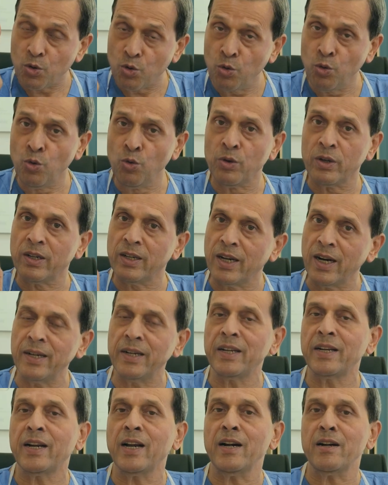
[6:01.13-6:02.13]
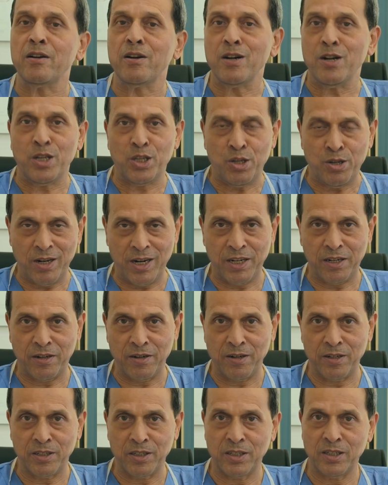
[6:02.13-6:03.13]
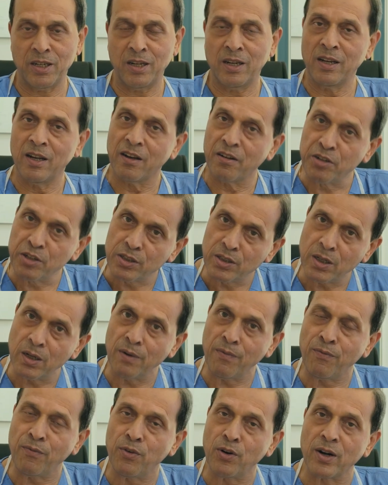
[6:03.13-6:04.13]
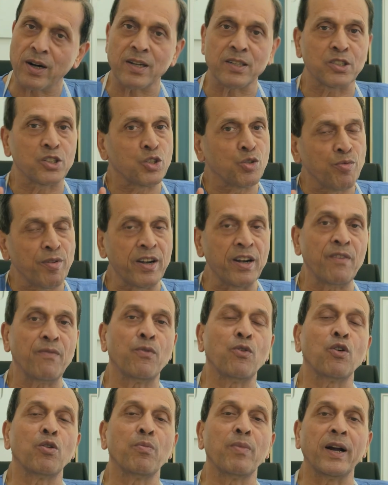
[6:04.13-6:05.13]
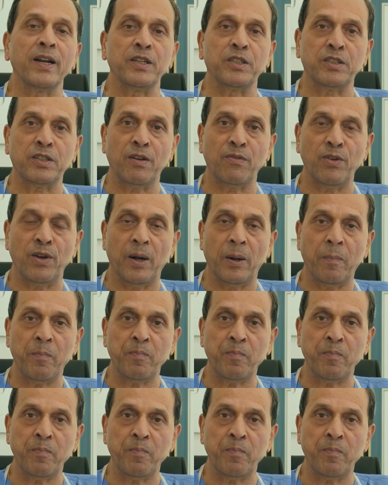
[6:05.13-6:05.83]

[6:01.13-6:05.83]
2 dedicated theaters reserved for us 24/7.